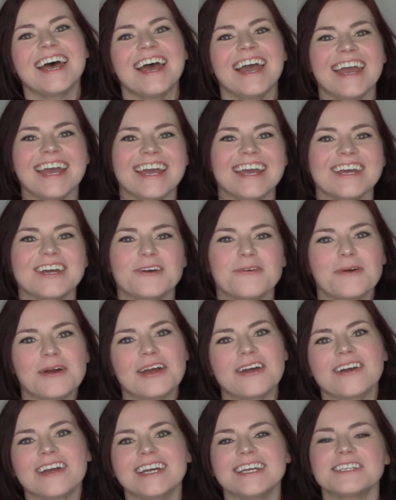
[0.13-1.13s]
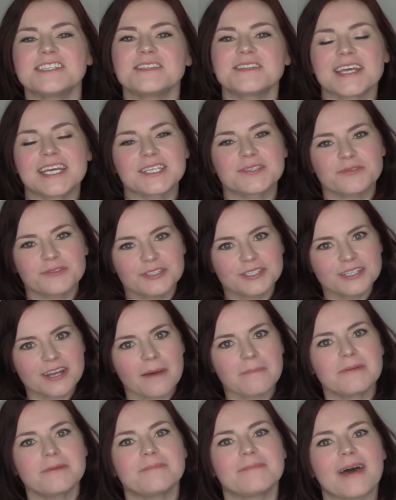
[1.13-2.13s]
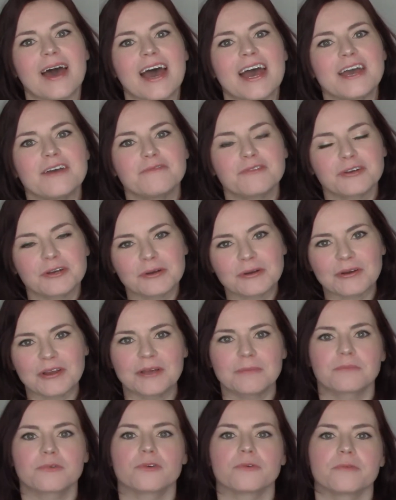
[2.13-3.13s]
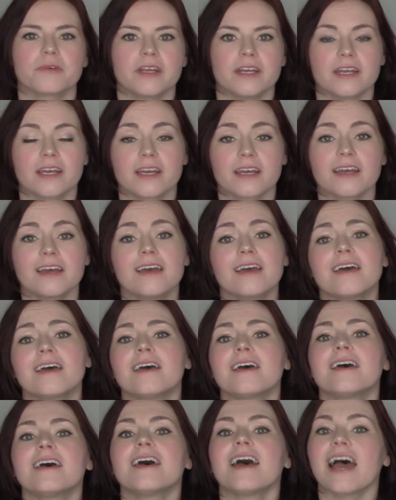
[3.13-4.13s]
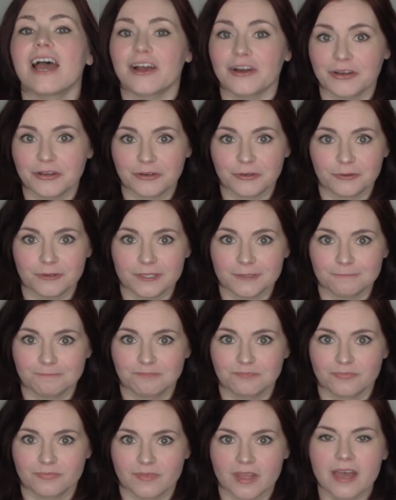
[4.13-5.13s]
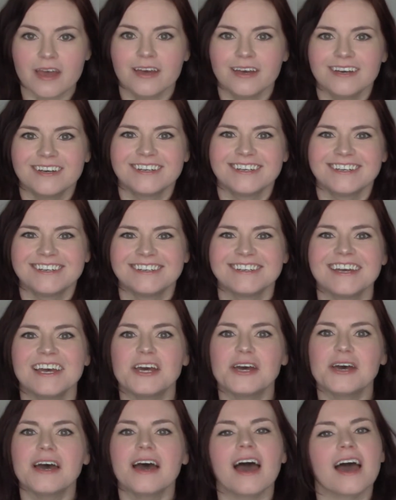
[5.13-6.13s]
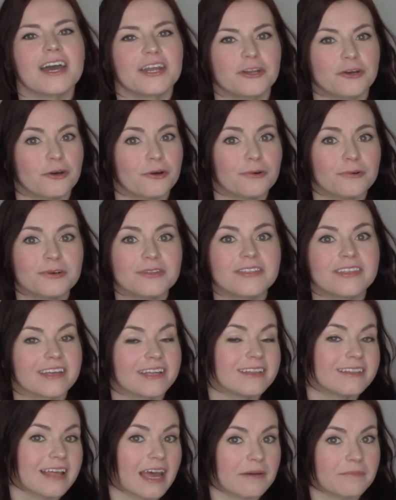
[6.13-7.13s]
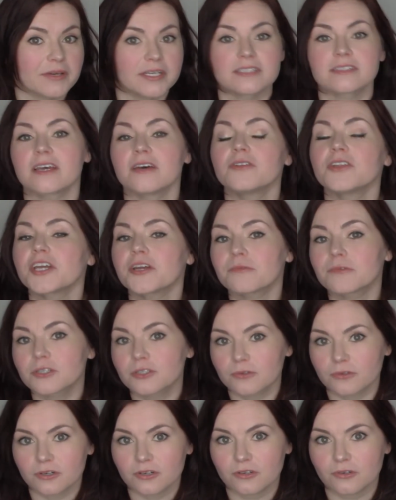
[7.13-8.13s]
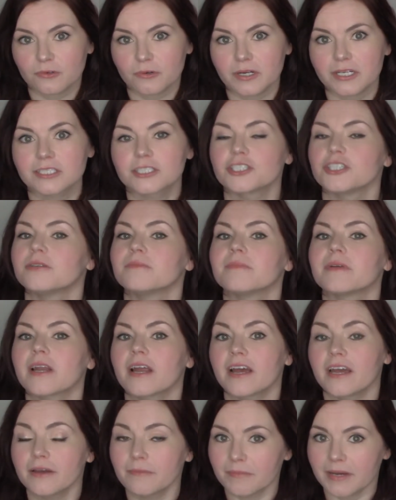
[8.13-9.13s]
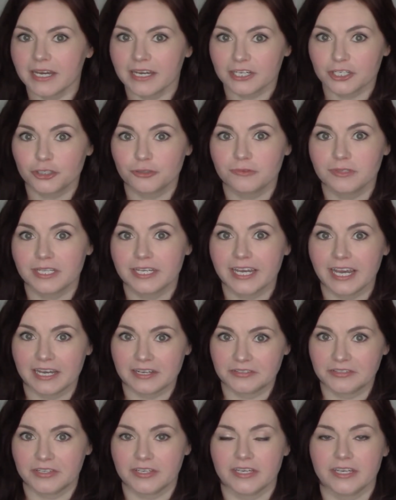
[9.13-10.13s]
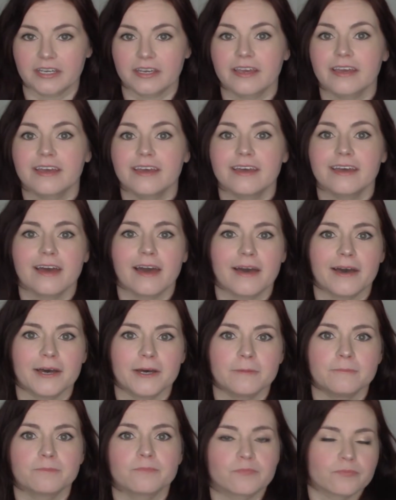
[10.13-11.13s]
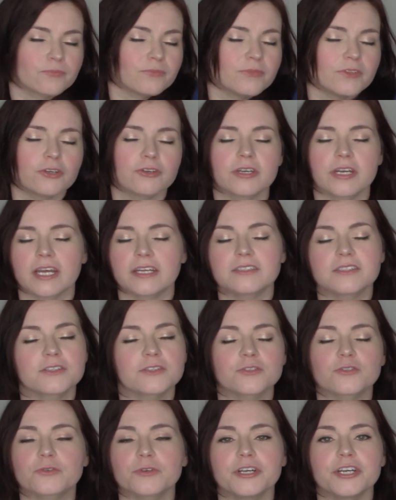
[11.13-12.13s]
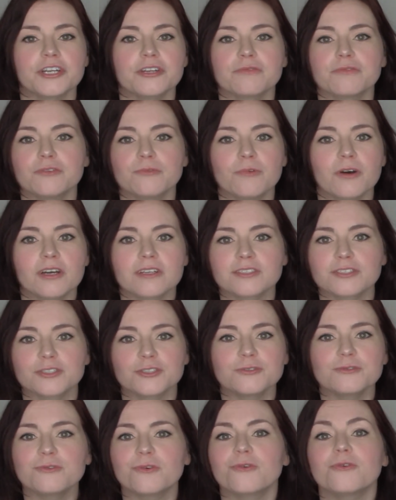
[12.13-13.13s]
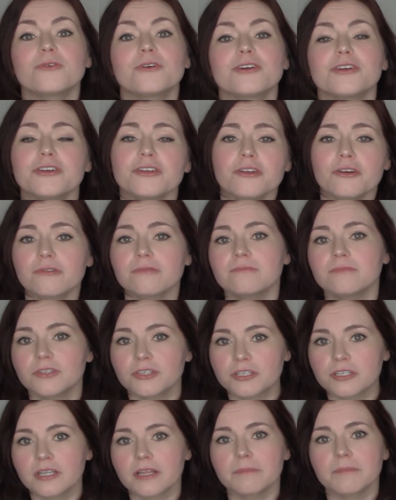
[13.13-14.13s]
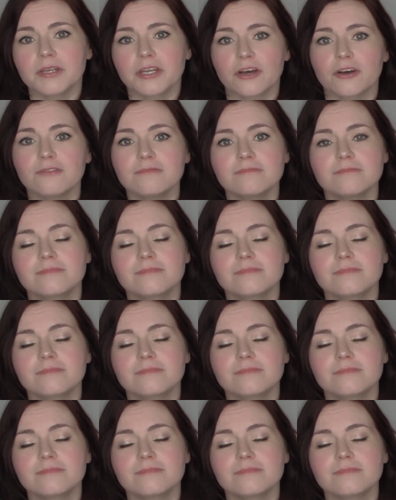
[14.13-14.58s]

Hey Aquarius, thanks for stopping by for your April reading. How are you doing? I know that that may sound like a rhetorical question, but I am actually asking. Um, you could answer the screen if you want to, or you know, you could let me know